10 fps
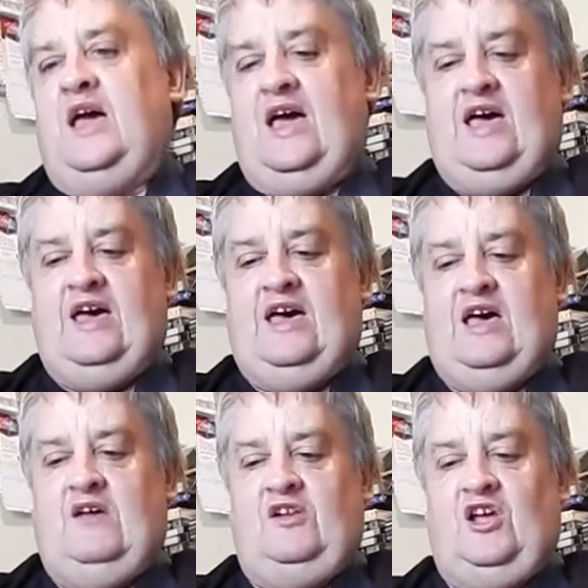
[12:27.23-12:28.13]

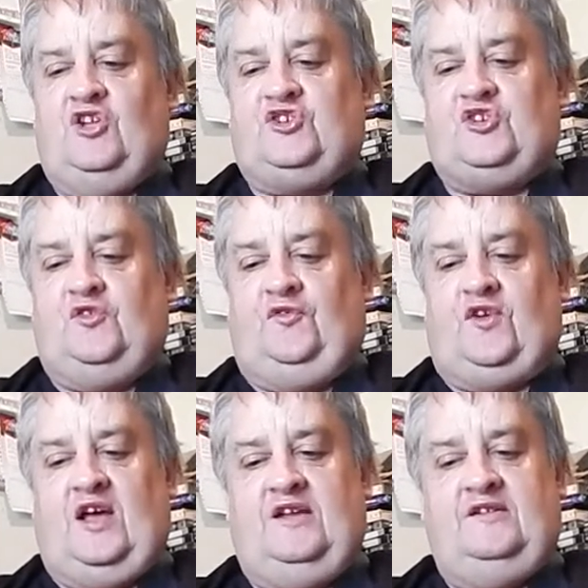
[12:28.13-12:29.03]
have lots
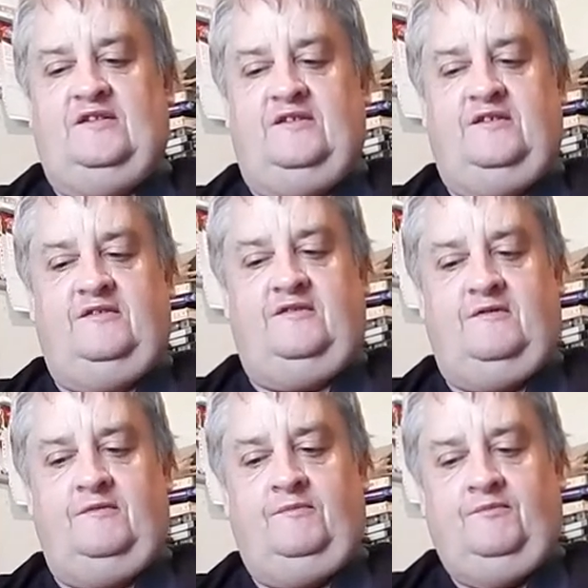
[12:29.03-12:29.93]
of fun.
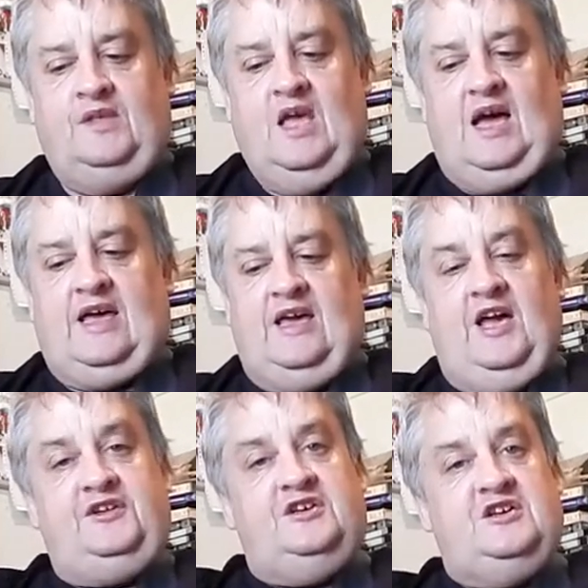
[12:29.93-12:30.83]

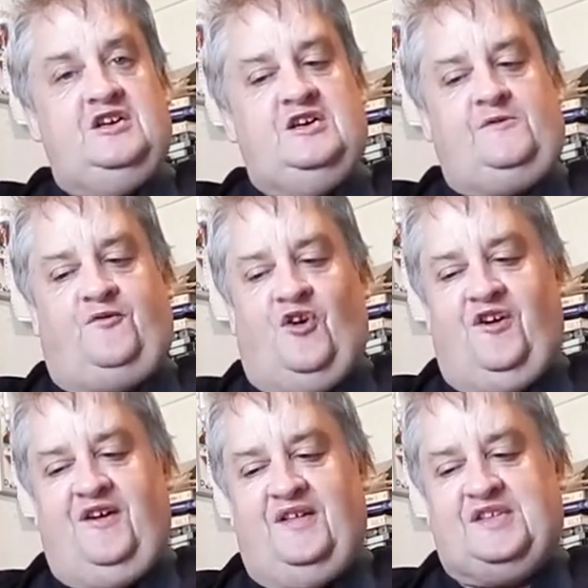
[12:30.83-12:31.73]
Headed for
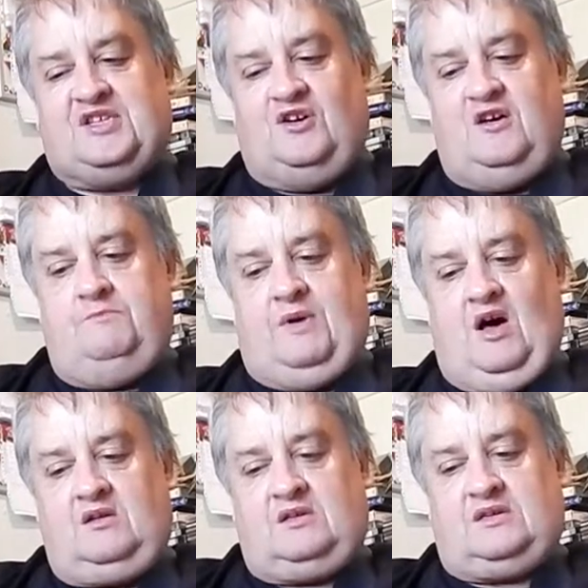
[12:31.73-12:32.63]
the toy
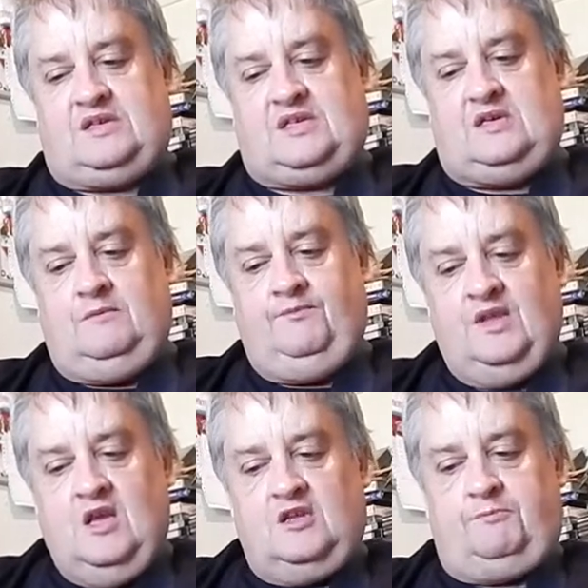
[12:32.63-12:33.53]
box
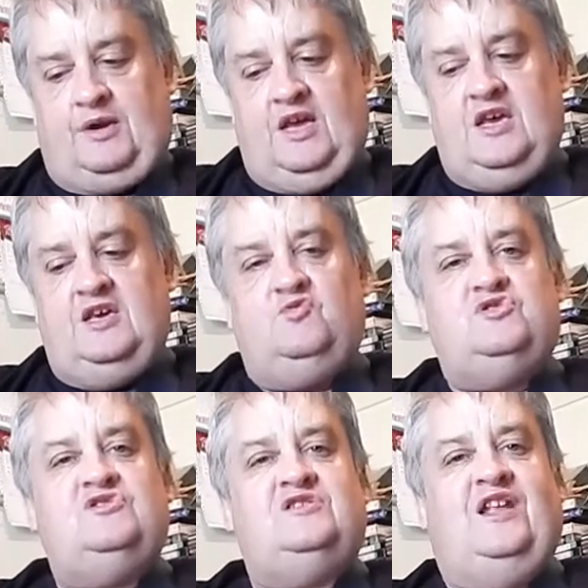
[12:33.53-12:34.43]
to play
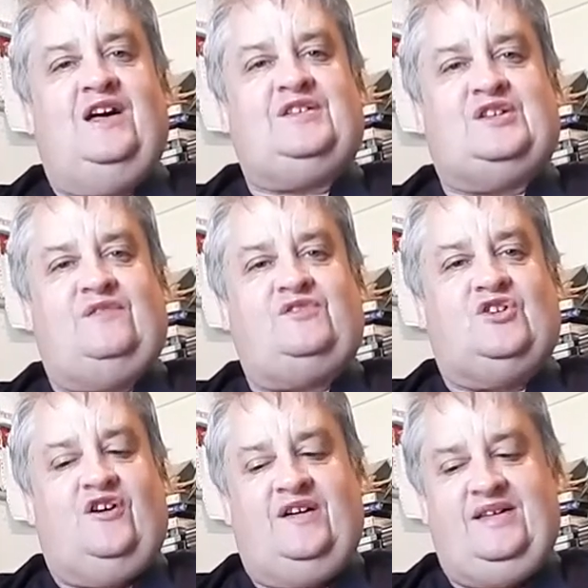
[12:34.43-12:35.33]
with lots of
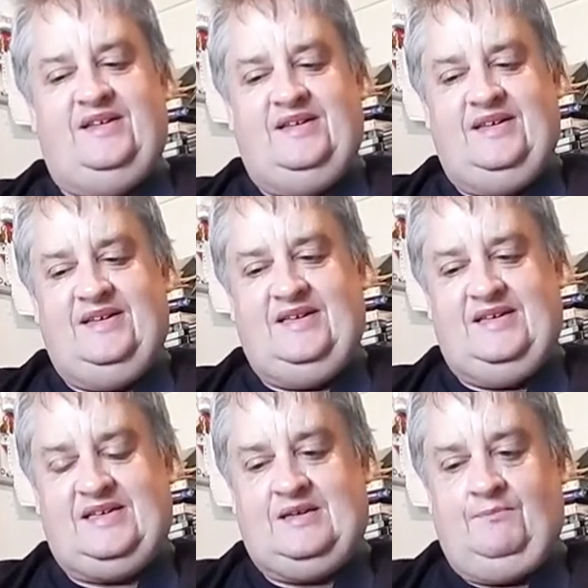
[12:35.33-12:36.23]

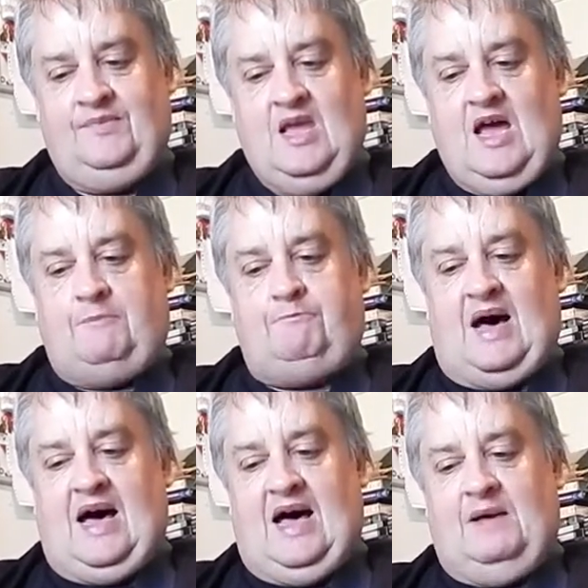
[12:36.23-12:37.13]

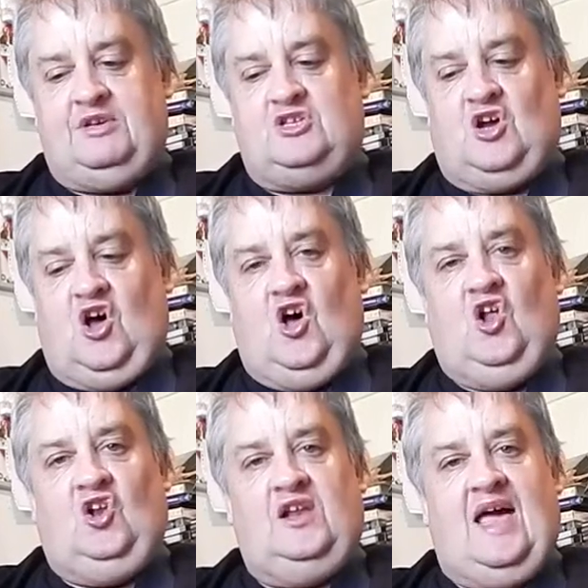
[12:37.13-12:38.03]
toys. Barbie
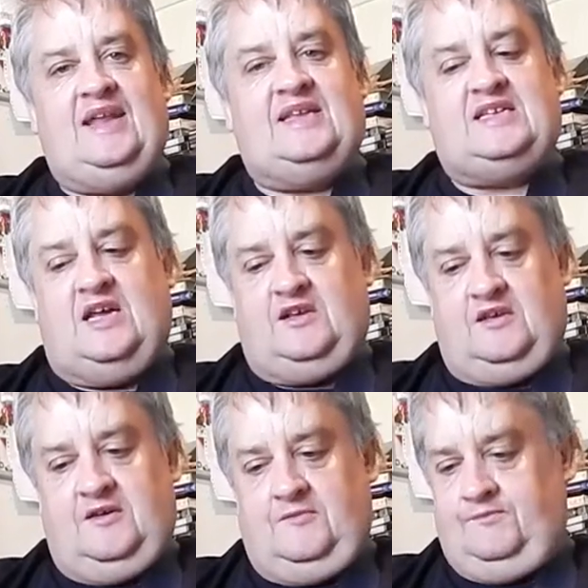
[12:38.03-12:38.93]
doll and a
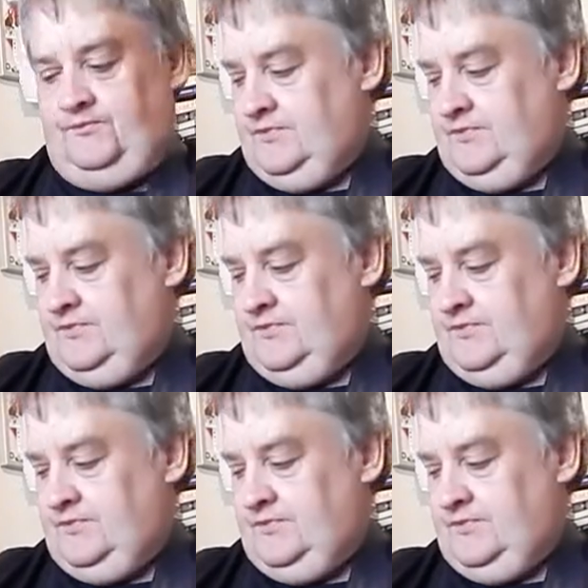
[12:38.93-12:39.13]
teddy,